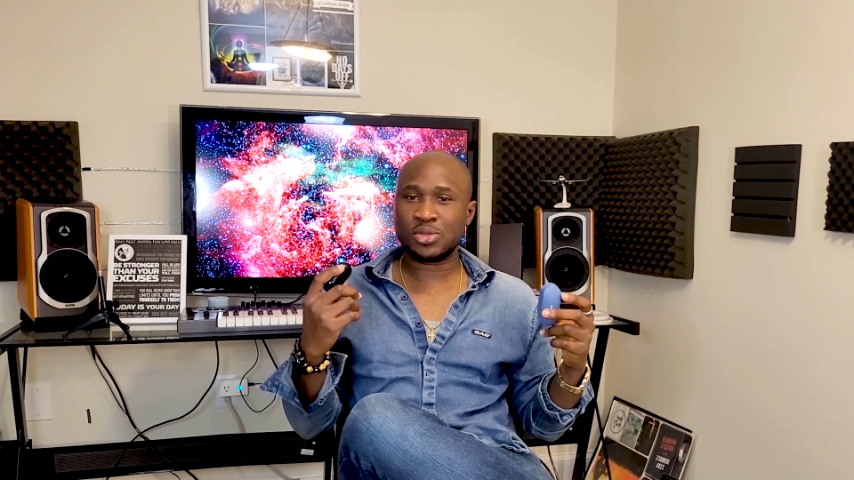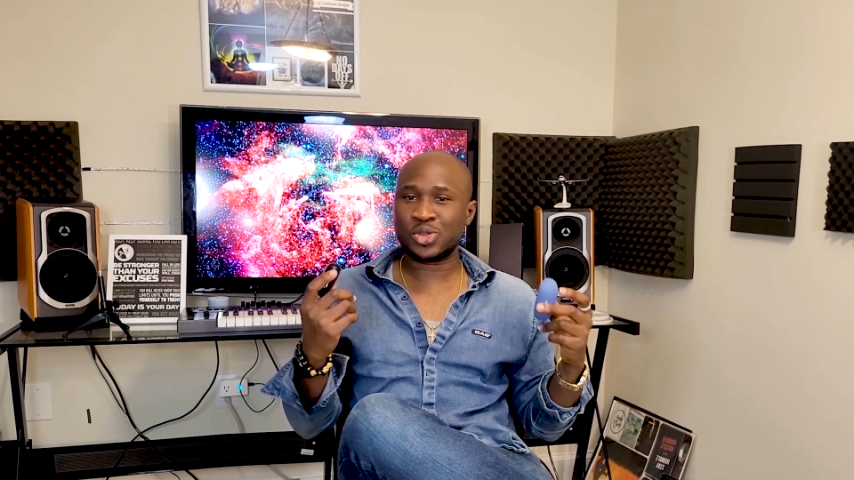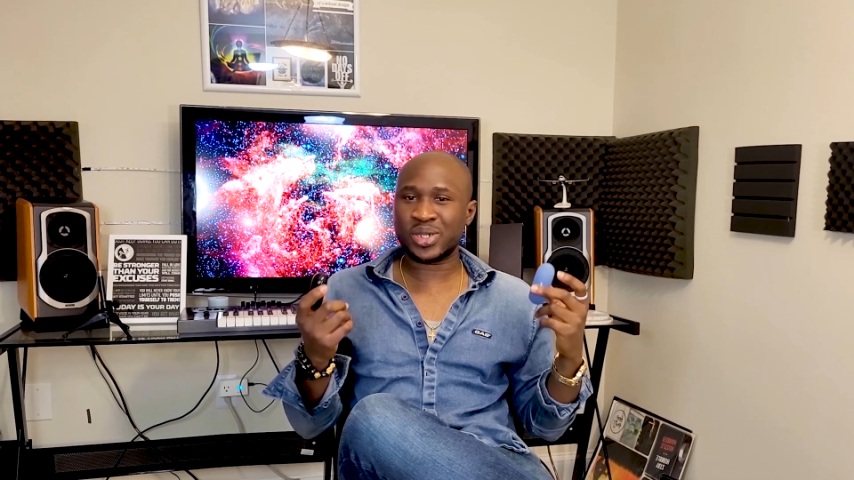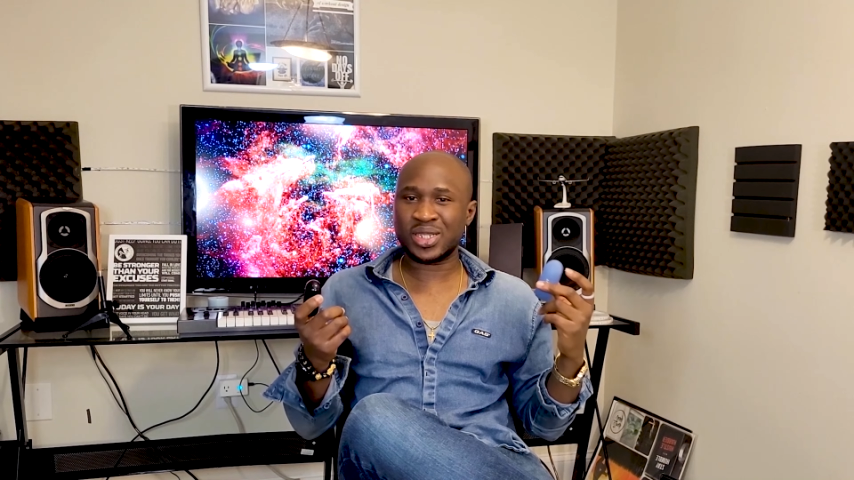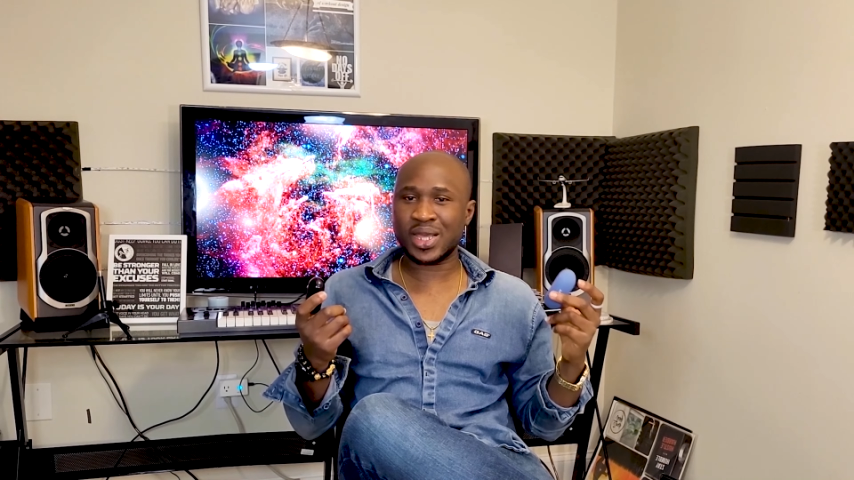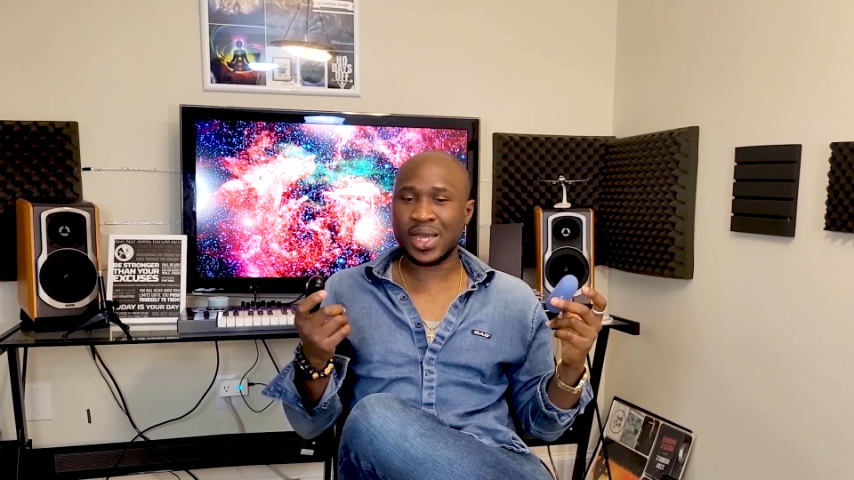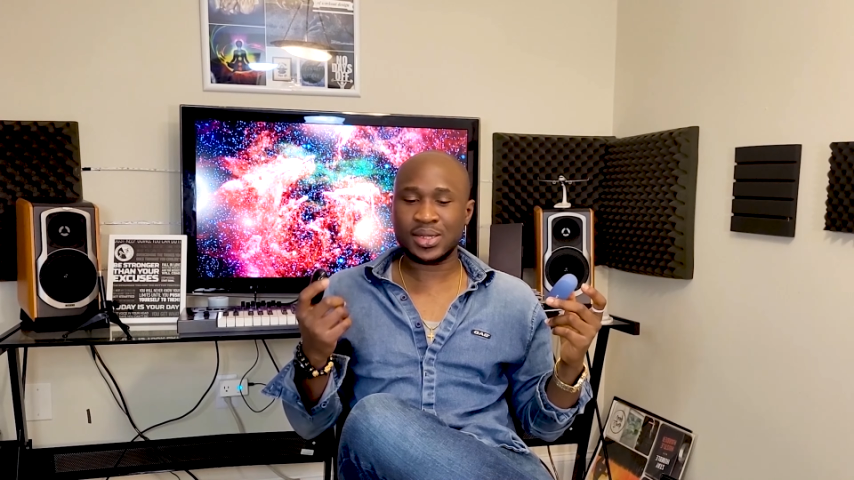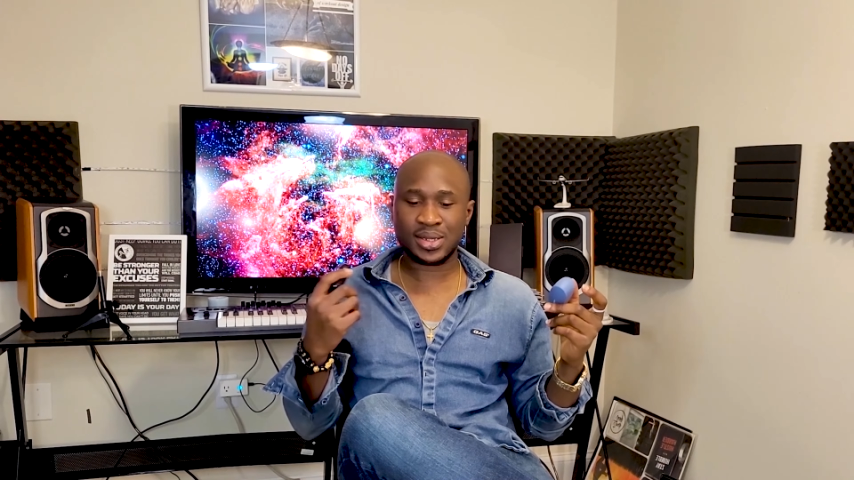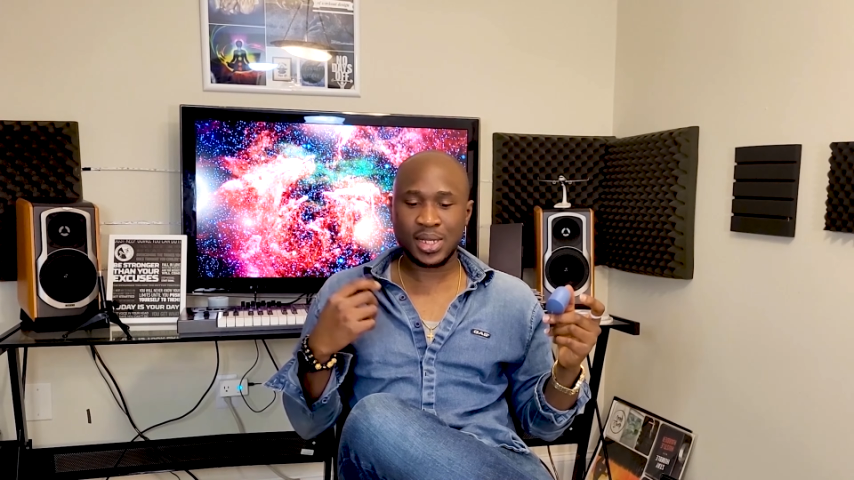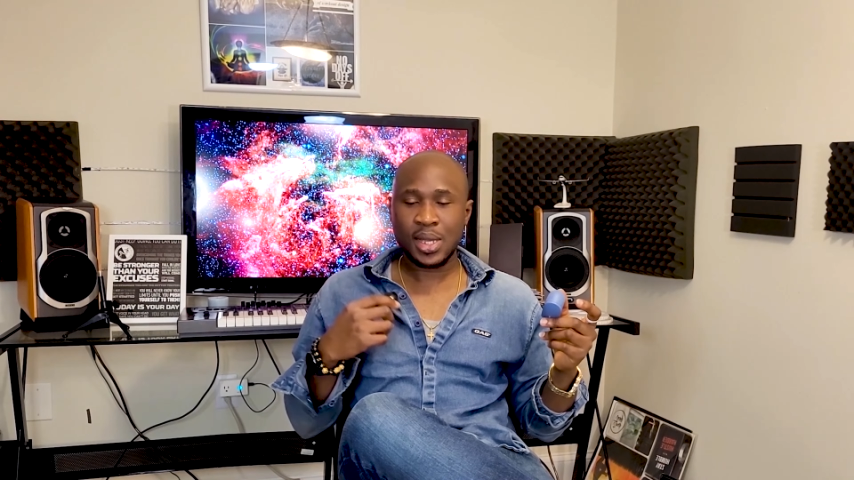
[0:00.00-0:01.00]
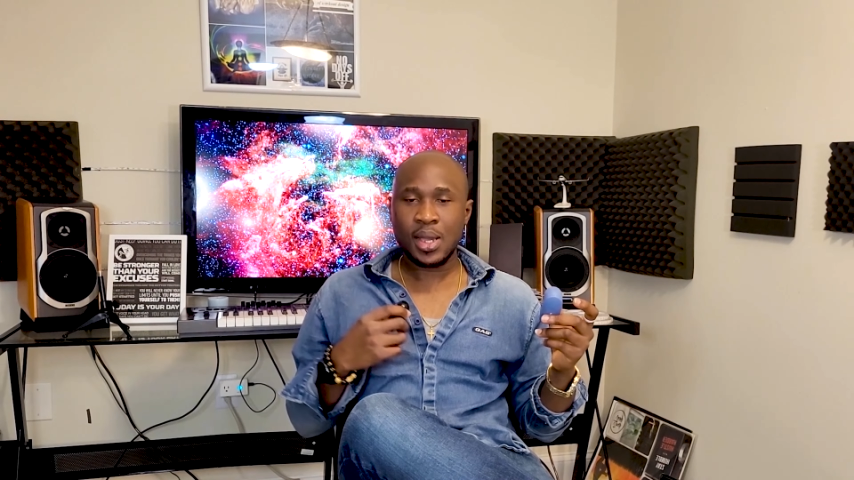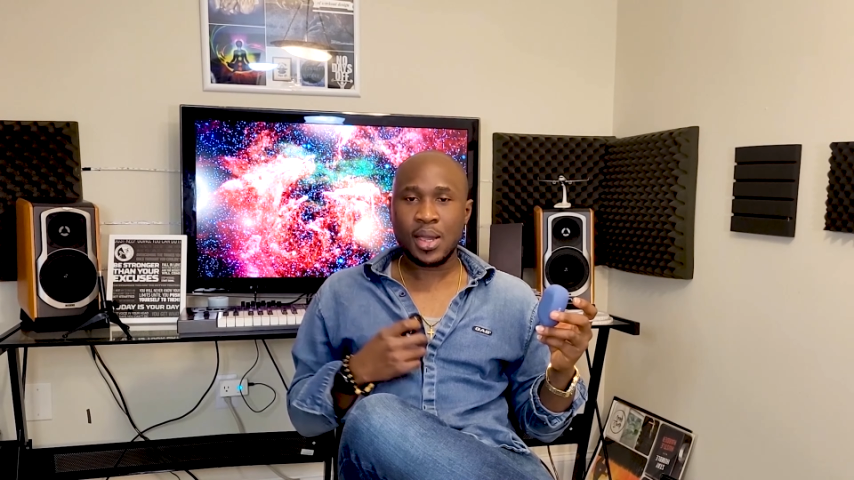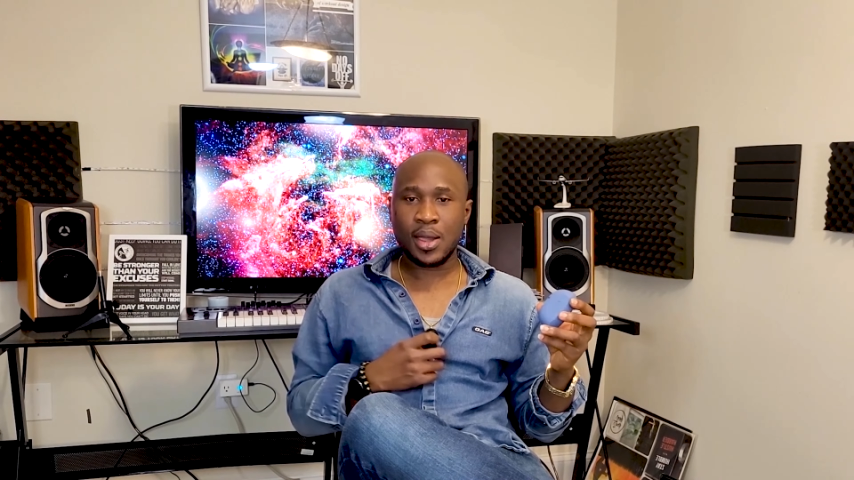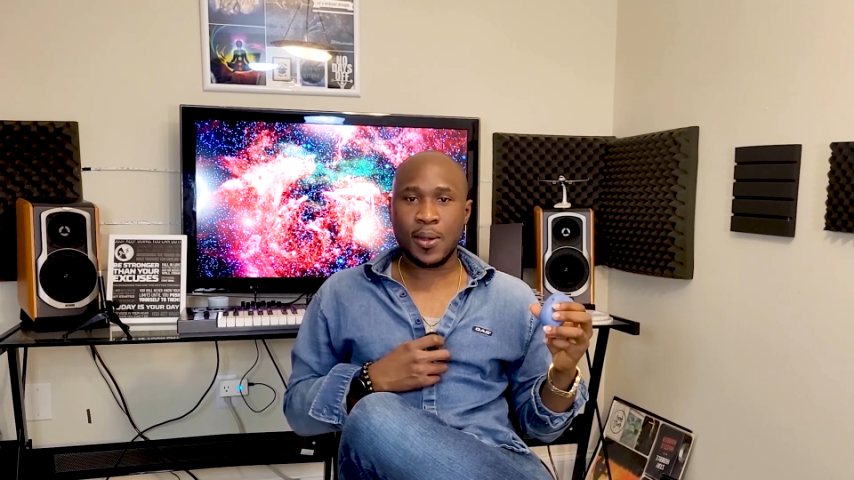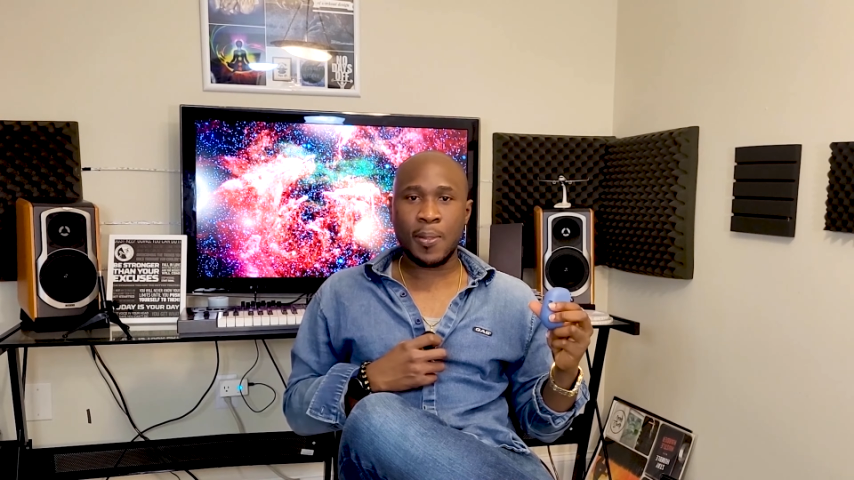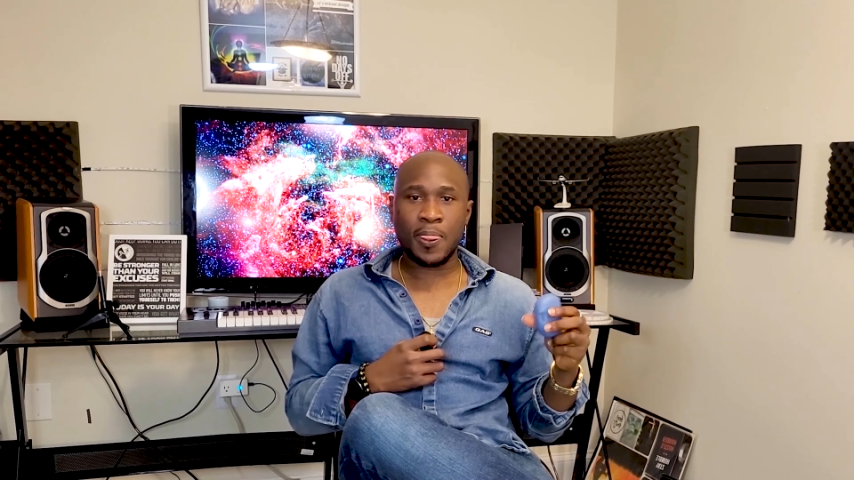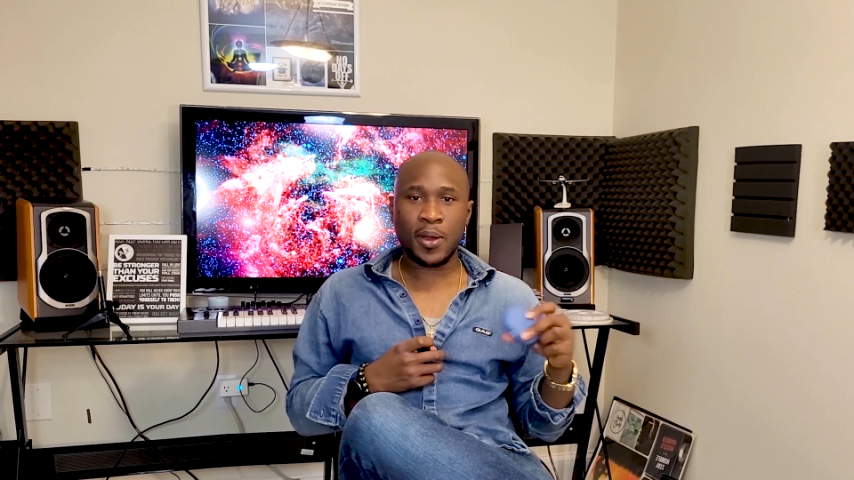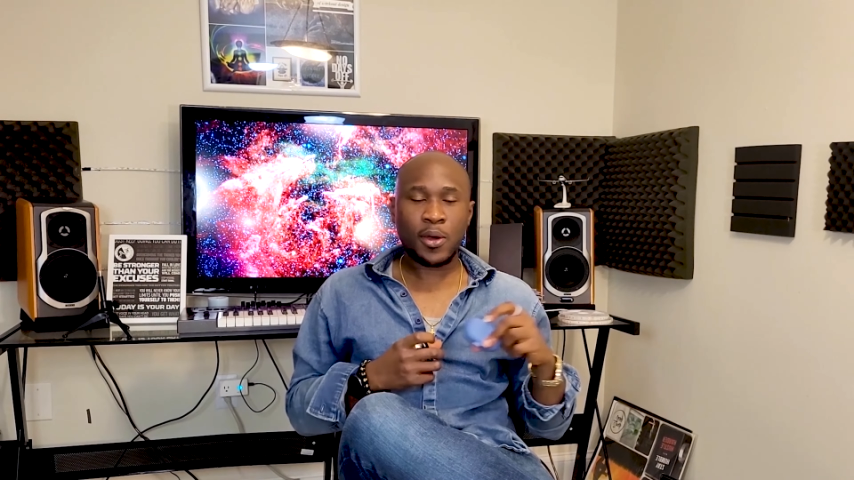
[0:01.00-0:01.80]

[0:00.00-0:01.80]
tweak that. The